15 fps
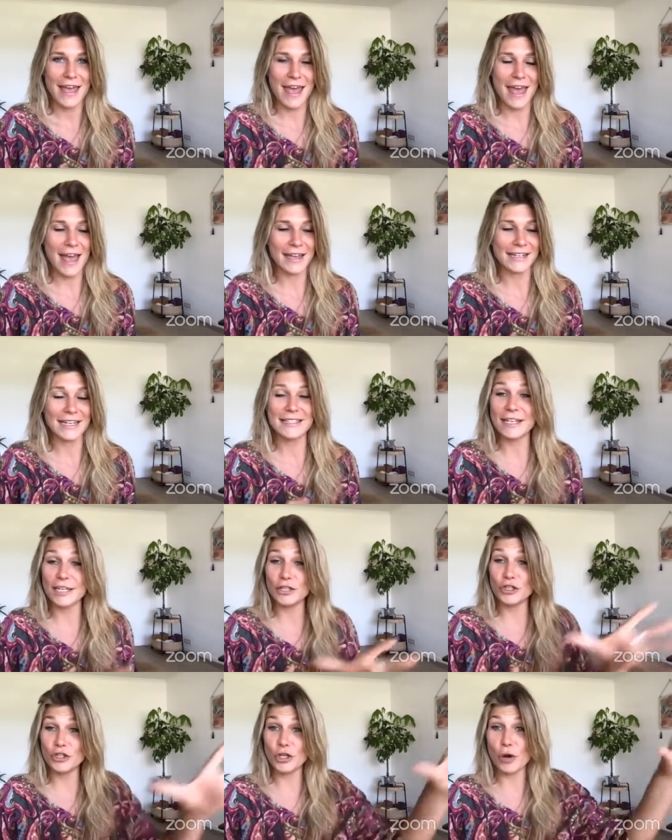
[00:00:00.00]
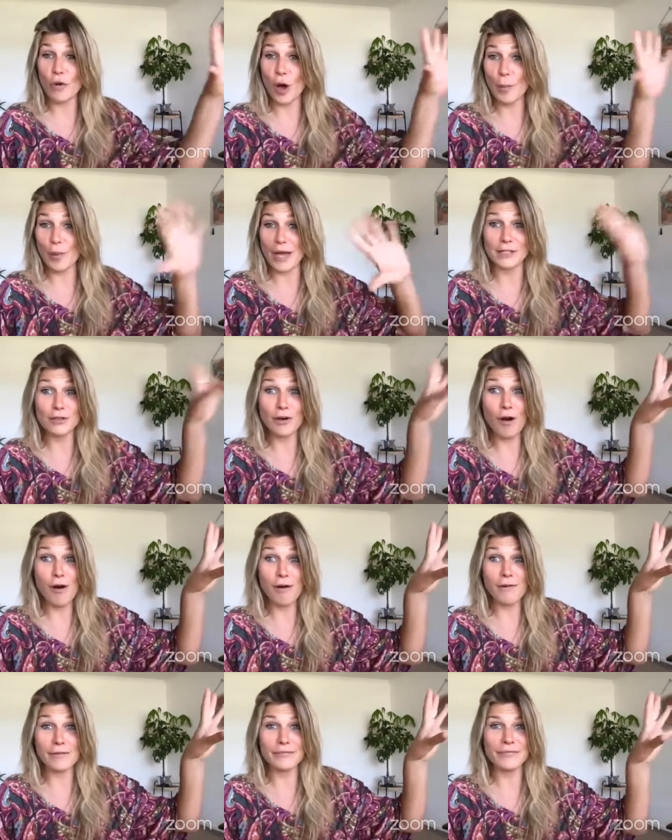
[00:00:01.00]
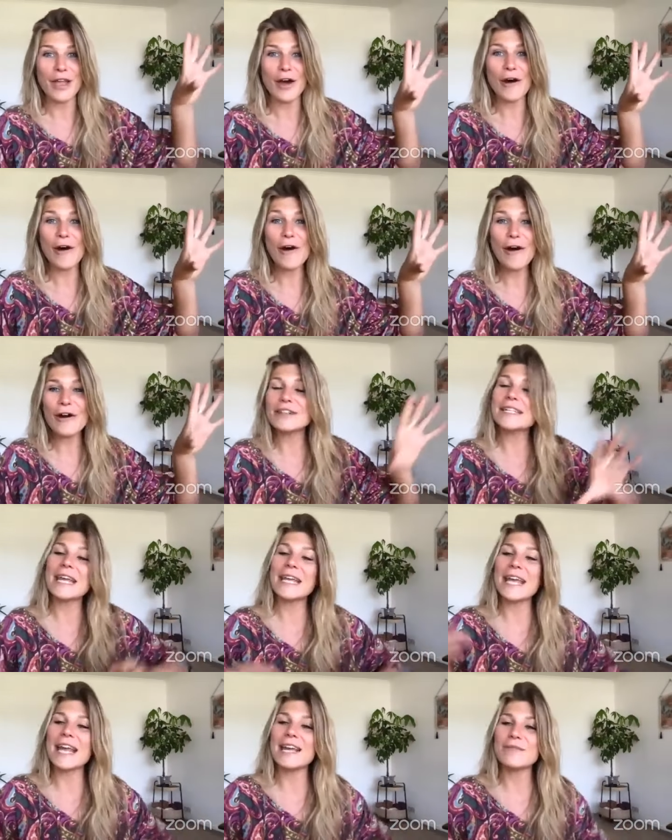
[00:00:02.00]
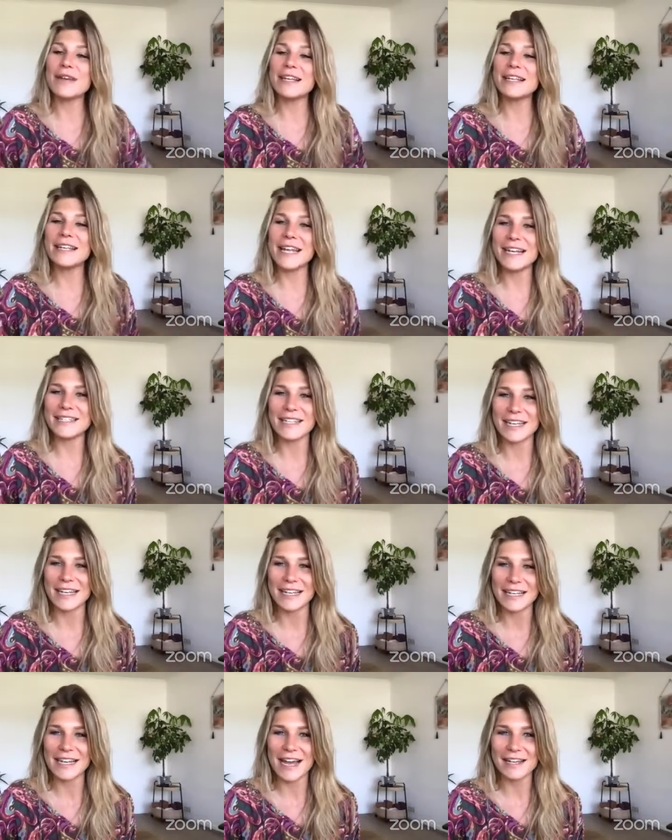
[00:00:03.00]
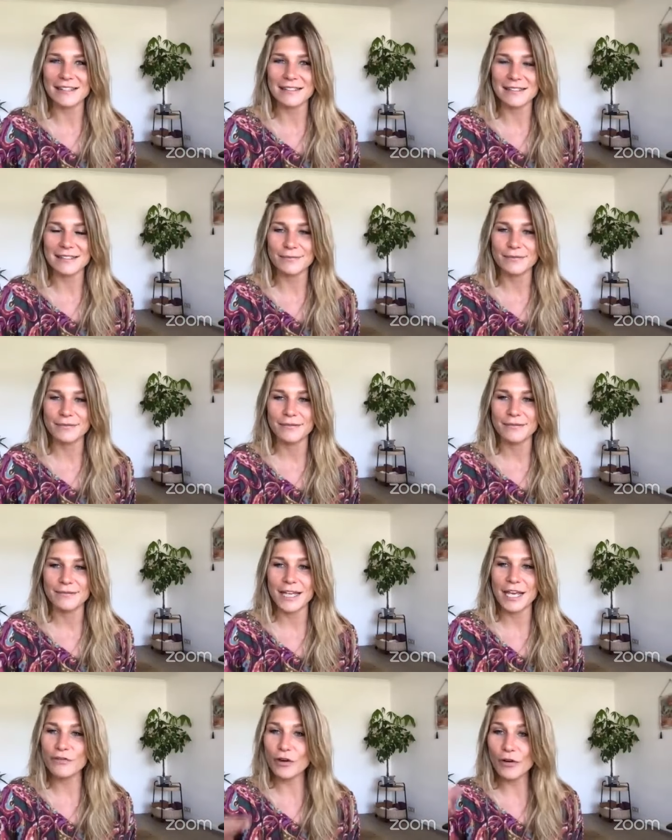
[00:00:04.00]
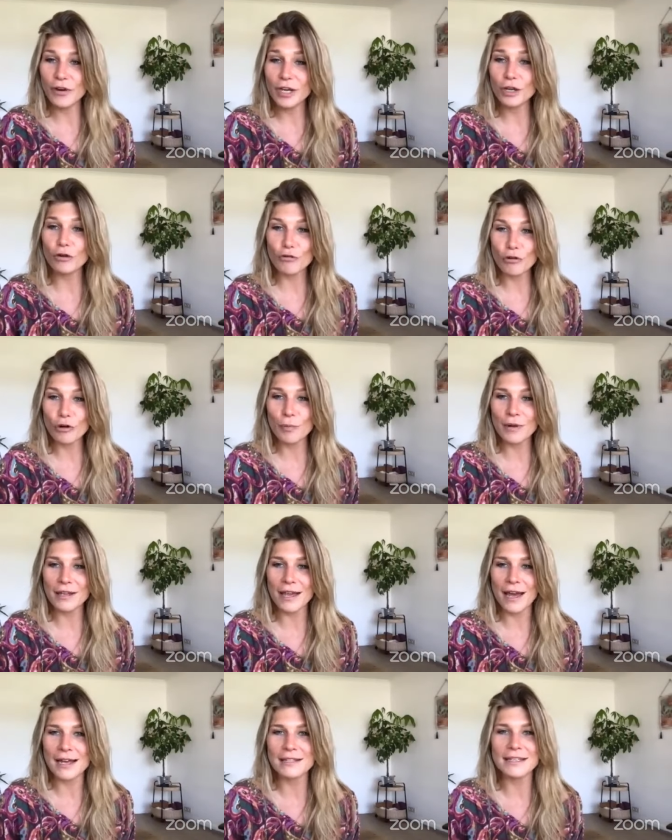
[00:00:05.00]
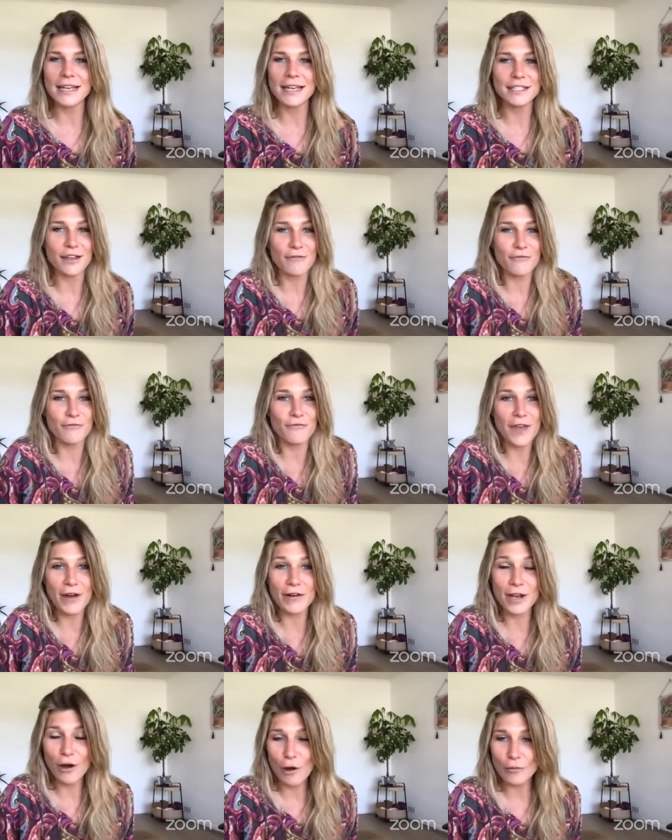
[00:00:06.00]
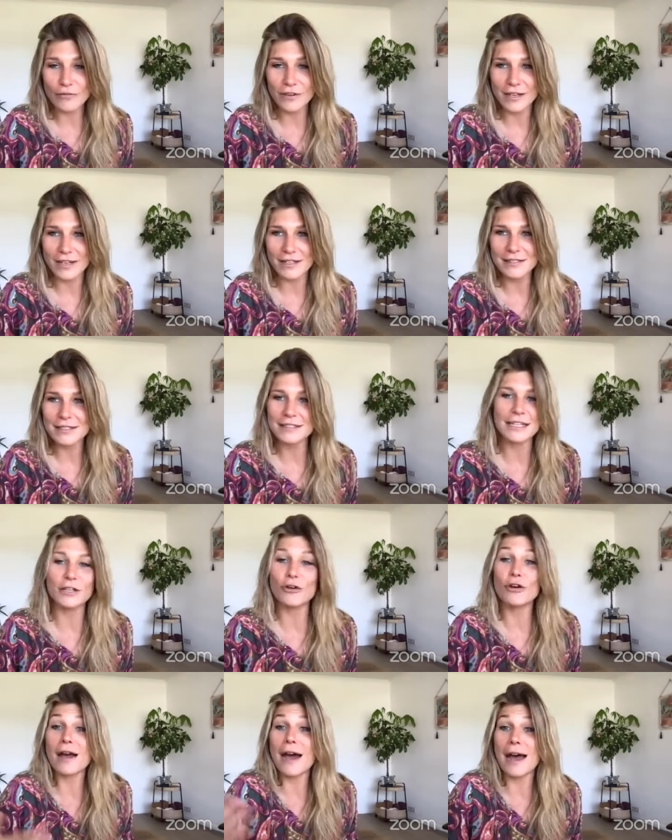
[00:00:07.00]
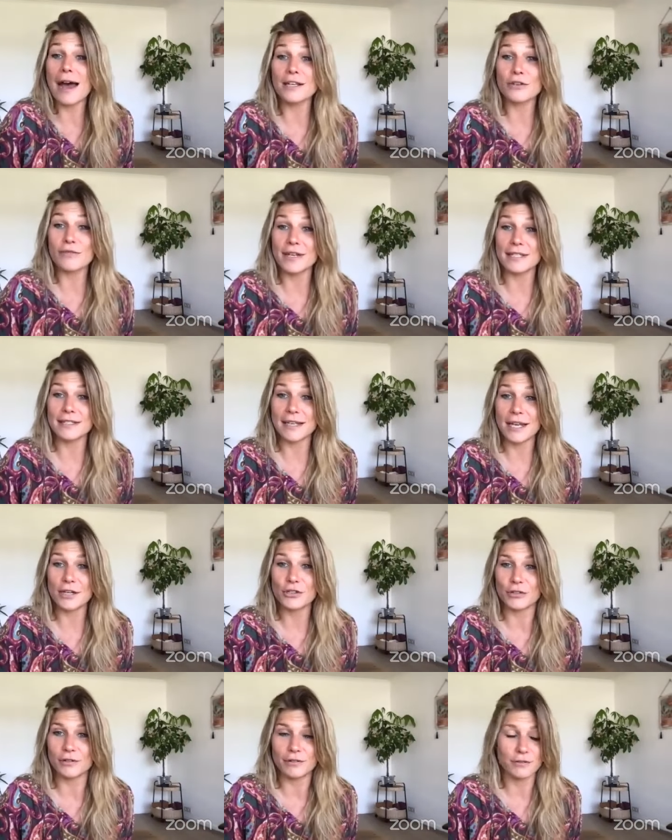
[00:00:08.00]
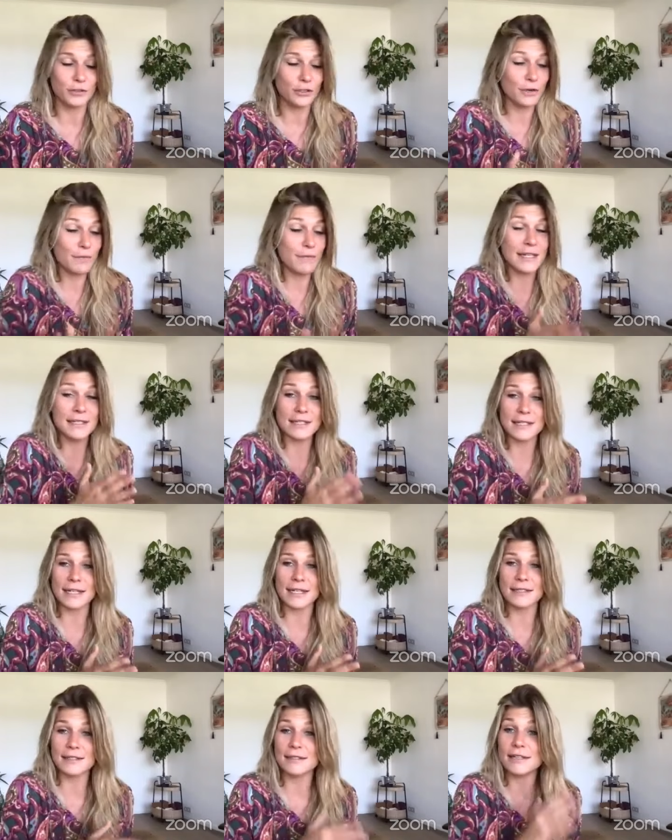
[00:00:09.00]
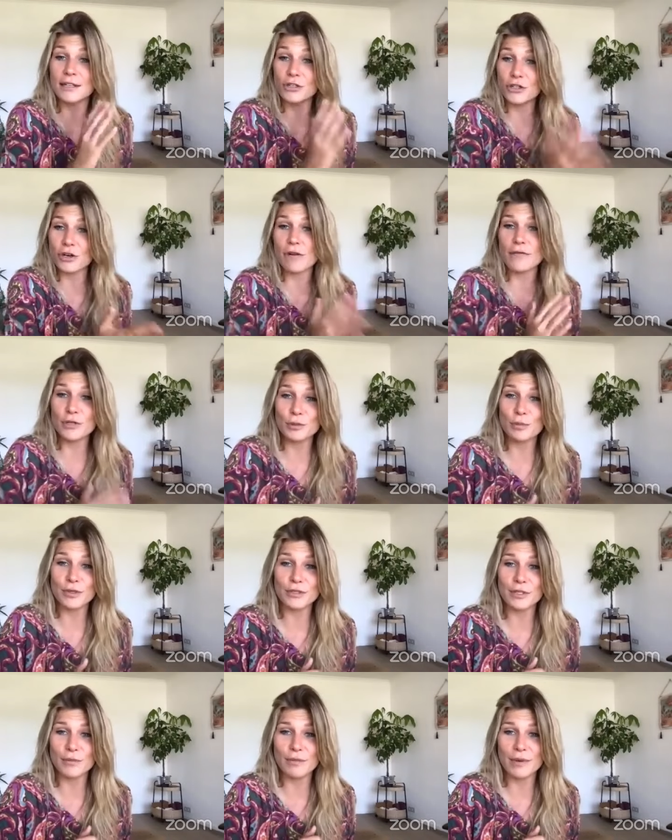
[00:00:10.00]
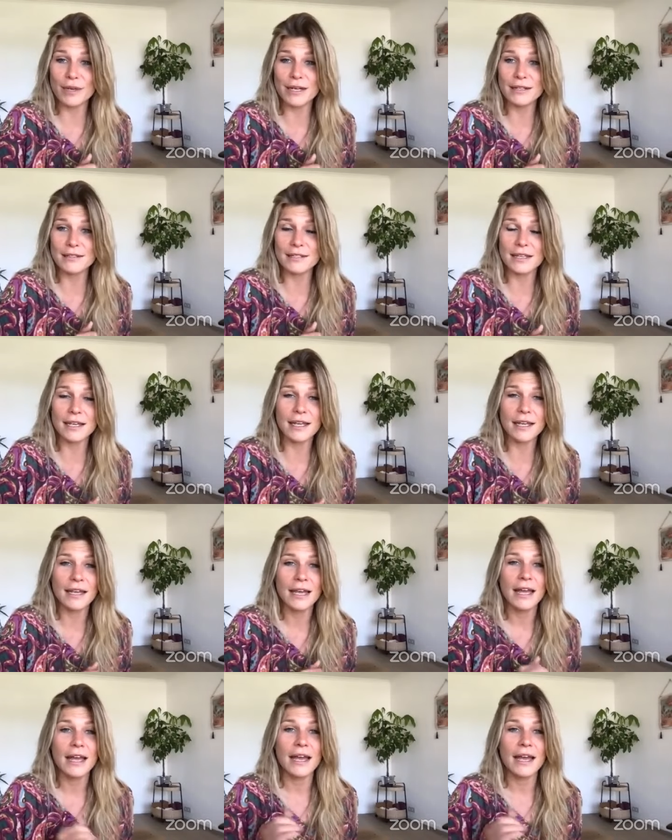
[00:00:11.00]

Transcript: And they didn't show up at all, or they came in late in class. If you're in a group class, it's very obvious that you can't reschedule. You missed it. That's your responsibility.